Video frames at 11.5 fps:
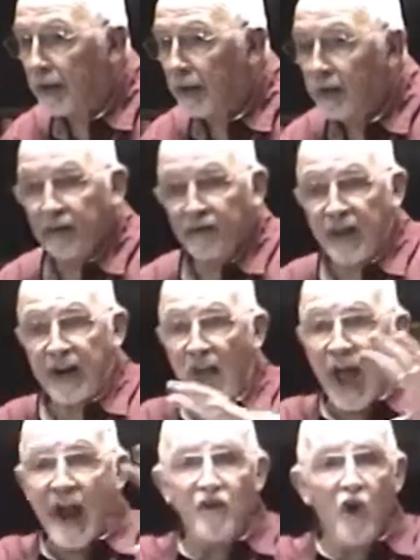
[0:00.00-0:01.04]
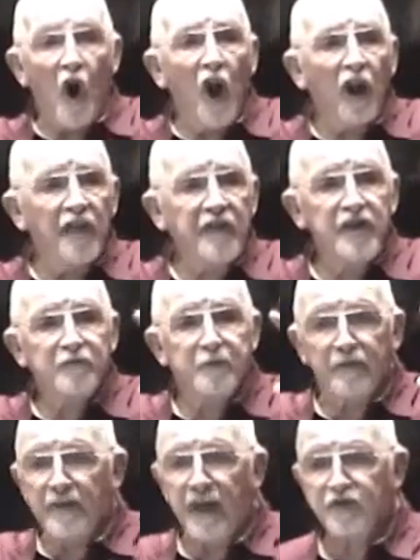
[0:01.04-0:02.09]
You know, they'd hired all of these
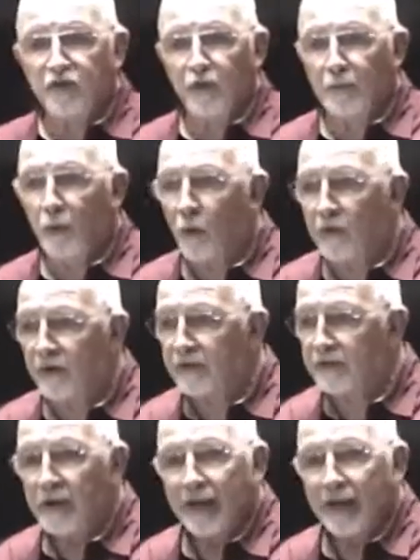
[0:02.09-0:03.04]
professional mourners.